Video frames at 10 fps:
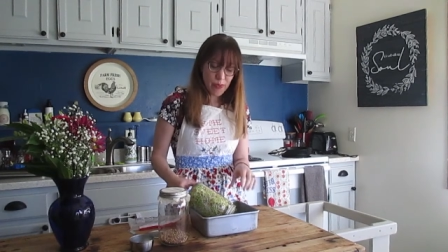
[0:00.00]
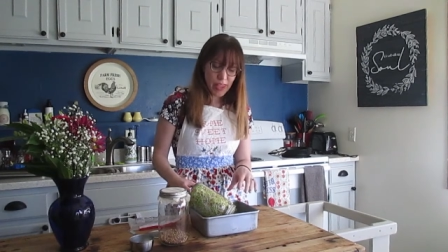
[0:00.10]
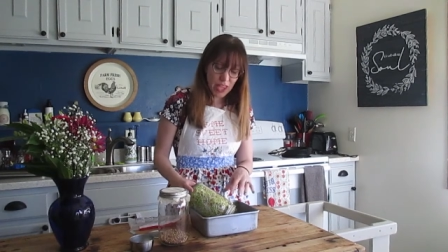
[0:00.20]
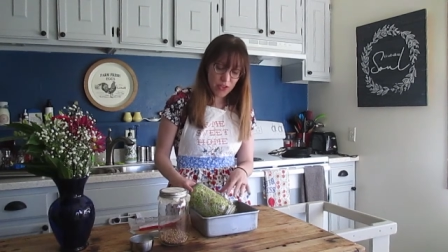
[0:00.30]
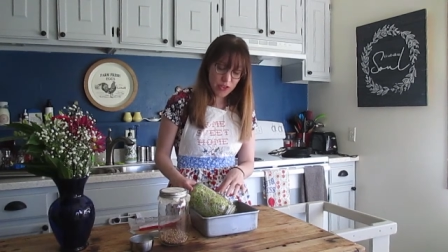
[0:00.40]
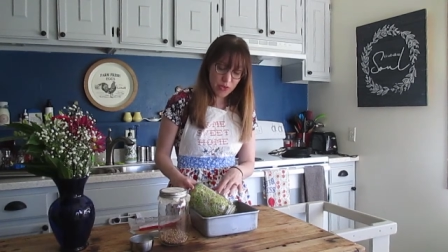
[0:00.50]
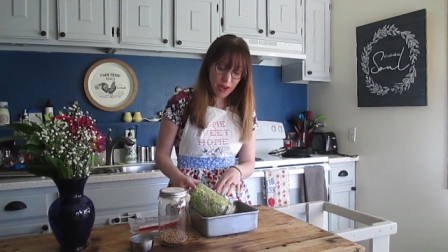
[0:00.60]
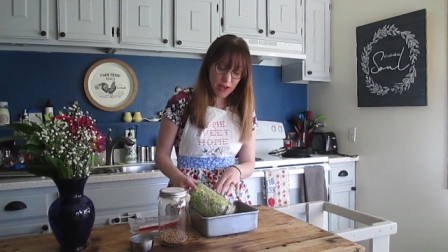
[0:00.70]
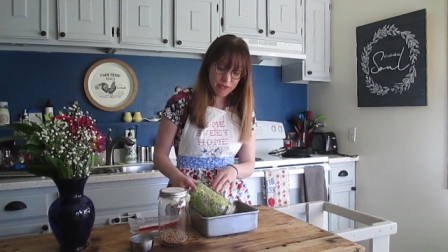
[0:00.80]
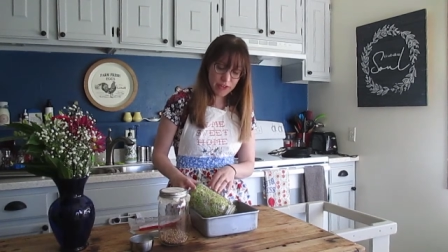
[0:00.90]
If you
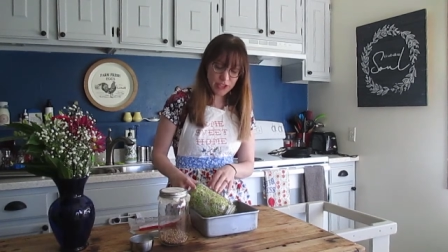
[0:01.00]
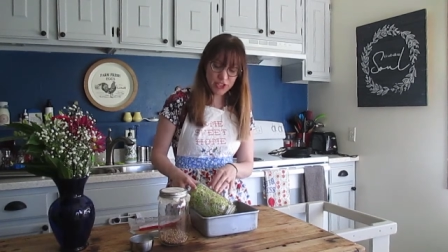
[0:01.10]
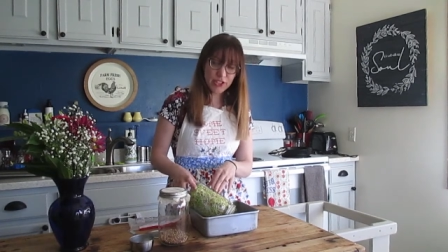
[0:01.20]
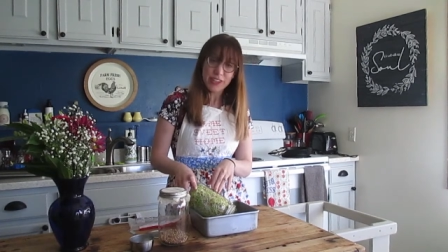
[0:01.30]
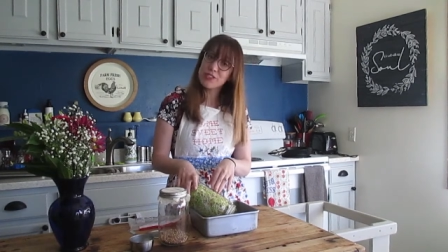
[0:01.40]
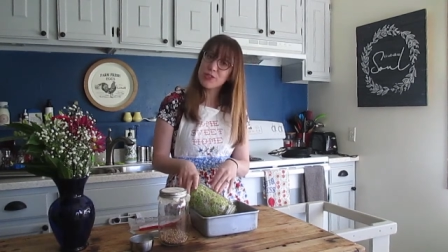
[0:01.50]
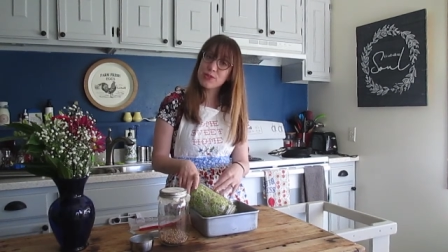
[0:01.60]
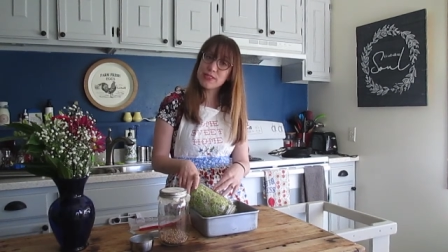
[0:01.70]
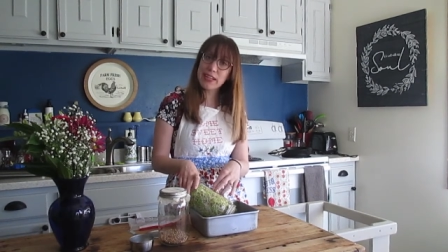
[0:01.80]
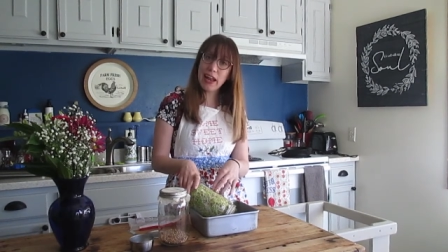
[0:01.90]
have fresher
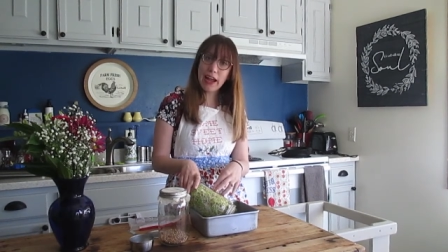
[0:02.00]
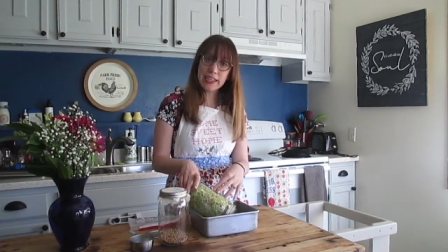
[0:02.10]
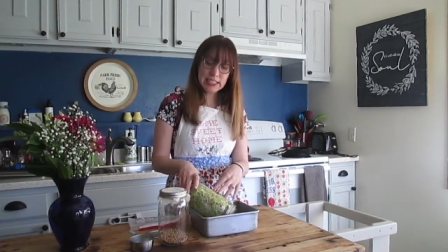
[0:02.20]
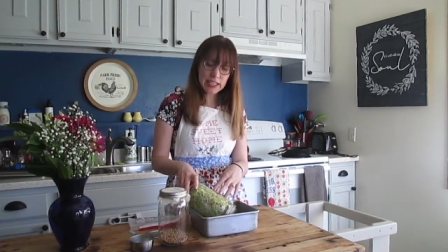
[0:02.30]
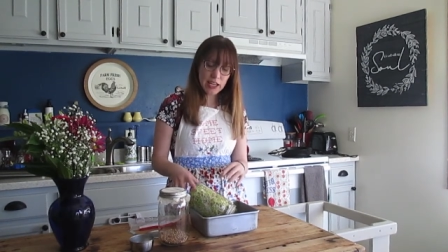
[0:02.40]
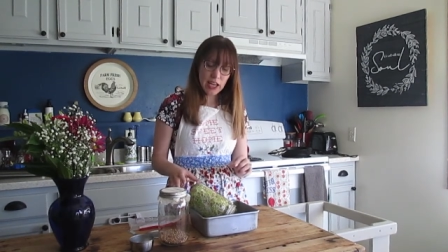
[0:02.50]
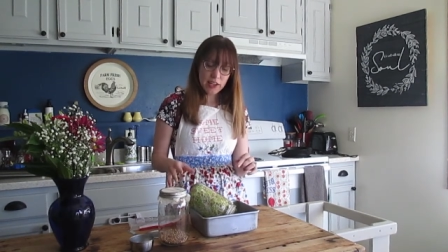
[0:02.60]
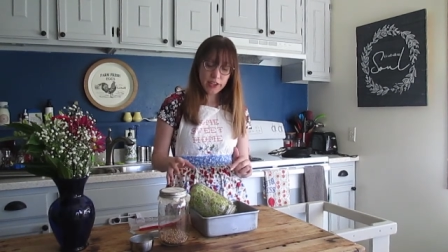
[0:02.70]
lentils than I did,